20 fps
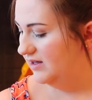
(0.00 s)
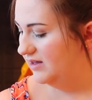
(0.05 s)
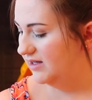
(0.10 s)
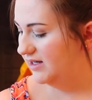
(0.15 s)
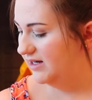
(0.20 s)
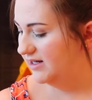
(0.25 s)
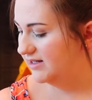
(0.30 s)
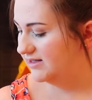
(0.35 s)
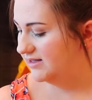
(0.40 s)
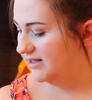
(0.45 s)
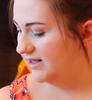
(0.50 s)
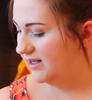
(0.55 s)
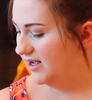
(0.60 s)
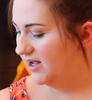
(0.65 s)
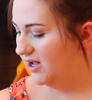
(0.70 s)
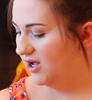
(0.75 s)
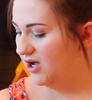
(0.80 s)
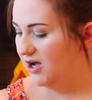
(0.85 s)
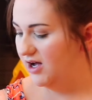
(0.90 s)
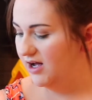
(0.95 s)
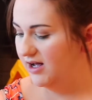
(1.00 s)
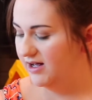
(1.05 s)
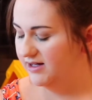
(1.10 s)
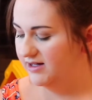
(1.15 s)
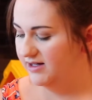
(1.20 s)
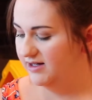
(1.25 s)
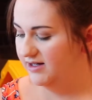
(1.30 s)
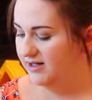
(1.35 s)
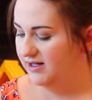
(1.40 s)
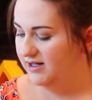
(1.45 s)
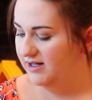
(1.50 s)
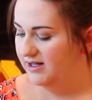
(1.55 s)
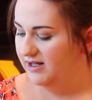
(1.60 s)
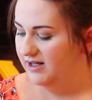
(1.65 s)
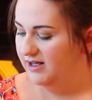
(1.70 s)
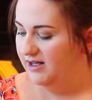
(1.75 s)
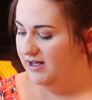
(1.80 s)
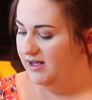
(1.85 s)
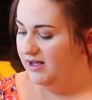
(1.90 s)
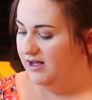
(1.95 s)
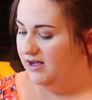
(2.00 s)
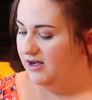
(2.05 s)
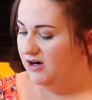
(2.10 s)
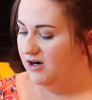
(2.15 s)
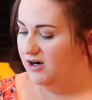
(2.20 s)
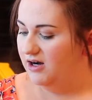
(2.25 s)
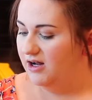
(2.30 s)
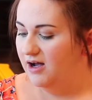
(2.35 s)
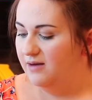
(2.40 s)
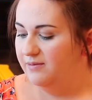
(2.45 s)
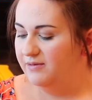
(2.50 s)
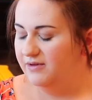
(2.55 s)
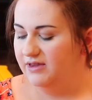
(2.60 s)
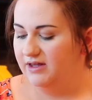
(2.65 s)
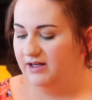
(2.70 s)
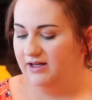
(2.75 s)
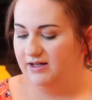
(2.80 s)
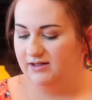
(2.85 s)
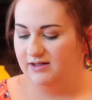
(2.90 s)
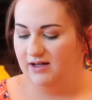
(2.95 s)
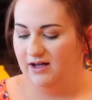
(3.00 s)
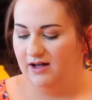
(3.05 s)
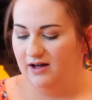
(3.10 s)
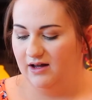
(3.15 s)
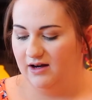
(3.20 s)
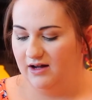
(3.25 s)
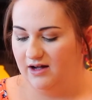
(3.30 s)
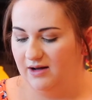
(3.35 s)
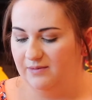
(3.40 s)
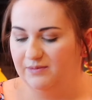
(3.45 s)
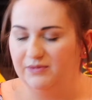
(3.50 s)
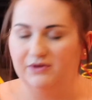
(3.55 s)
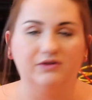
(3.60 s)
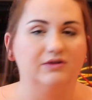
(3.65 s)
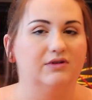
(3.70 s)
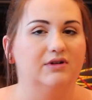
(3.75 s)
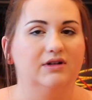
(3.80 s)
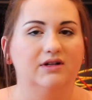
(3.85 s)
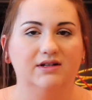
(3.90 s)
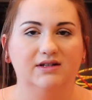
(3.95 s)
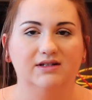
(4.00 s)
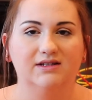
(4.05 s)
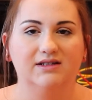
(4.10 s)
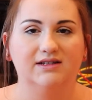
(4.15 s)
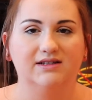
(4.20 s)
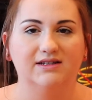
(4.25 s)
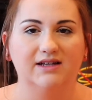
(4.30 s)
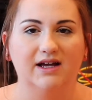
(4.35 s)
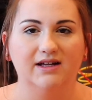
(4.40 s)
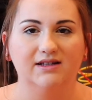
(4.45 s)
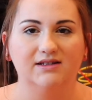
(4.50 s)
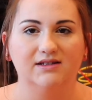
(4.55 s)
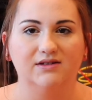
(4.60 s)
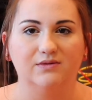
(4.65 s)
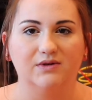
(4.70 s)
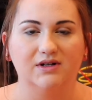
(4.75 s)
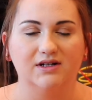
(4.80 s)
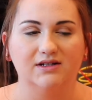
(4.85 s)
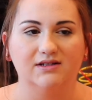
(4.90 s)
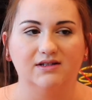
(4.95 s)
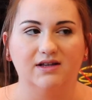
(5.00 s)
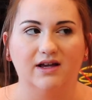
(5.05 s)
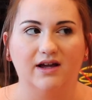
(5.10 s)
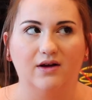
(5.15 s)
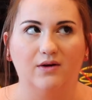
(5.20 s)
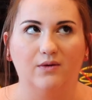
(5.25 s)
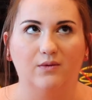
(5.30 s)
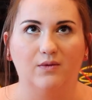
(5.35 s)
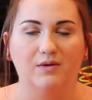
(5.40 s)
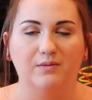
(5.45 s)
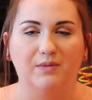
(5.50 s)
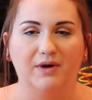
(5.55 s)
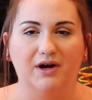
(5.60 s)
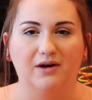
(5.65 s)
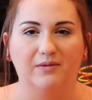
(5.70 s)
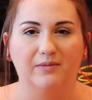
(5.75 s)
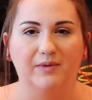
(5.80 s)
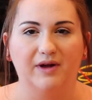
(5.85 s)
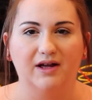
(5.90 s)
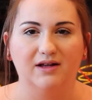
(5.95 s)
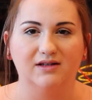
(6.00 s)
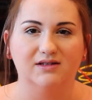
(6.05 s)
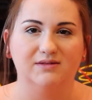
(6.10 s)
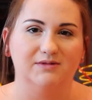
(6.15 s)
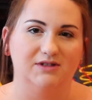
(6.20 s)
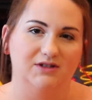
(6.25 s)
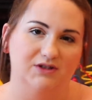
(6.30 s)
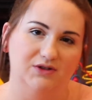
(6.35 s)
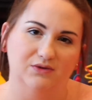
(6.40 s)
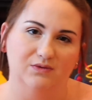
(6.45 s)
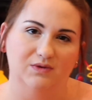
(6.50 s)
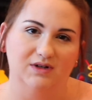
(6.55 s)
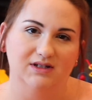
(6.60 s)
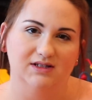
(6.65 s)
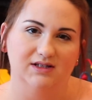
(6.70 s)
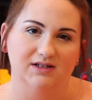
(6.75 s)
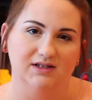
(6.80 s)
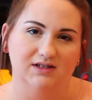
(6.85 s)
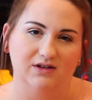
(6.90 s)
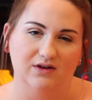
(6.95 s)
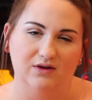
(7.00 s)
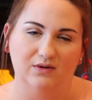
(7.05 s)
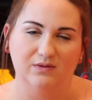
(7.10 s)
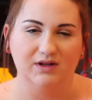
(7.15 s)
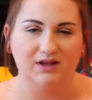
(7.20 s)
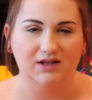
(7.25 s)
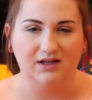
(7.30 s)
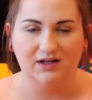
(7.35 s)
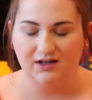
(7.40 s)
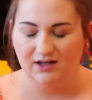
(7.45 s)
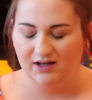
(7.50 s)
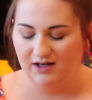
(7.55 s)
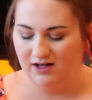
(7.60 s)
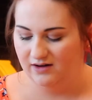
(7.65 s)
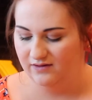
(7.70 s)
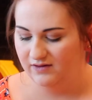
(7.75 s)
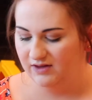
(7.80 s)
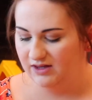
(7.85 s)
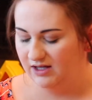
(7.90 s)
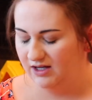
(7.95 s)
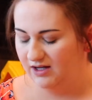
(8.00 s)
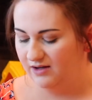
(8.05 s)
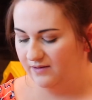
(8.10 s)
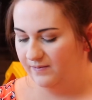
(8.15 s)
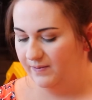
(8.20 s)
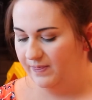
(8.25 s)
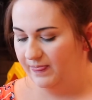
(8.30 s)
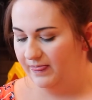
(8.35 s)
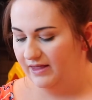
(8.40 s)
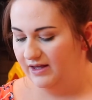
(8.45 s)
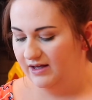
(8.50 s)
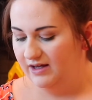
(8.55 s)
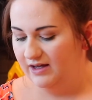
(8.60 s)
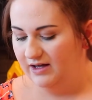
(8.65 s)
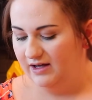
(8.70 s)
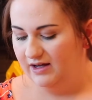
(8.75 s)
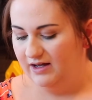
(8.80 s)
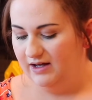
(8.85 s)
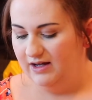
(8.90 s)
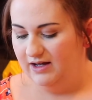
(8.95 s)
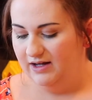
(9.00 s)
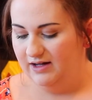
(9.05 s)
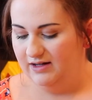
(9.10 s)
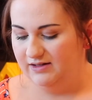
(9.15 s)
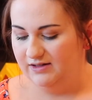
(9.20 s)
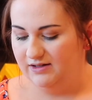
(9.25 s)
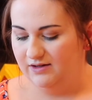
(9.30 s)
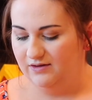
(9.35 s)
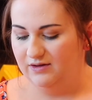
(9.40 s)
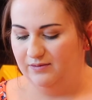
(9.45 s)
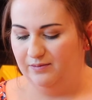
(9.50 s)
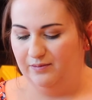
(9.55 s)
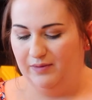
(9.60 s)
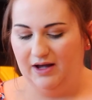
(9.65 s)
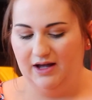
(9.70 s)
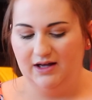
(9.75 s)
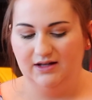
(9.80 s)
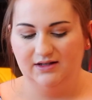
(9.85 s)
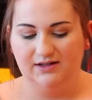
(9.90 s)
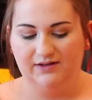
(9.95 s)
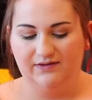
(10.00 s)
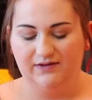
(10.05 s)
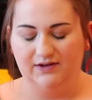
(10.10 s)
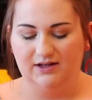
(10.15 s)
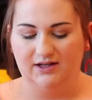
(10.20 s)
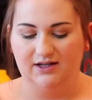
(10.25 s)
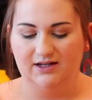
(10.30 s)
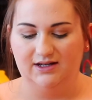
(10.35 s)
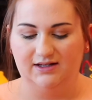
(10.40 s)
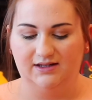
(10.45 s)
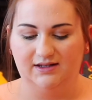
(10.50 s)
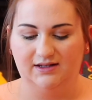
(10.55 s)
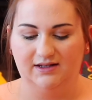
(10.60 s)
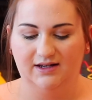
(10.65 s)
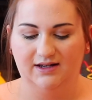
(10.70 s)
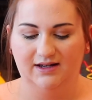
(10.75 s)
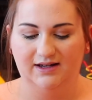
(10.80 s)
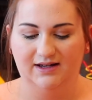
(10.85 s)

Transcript: The next thing I got, or a couple things, I got a couple sets where it's like one pair of pants but two onesies go with it, kind of a thing. And so the pants for this